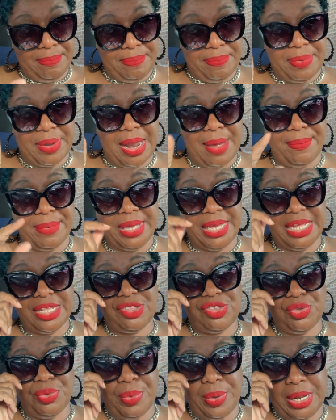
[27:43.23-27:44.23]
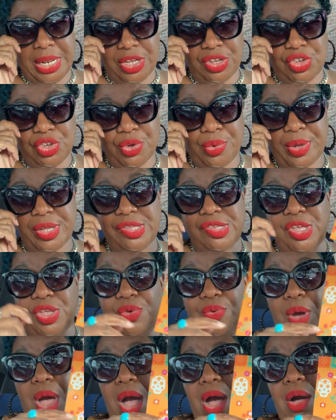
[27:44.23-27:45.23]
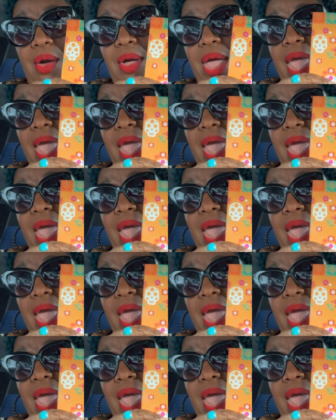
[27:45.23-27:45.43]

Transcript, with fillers: But I'm going to get to it and show it to you all.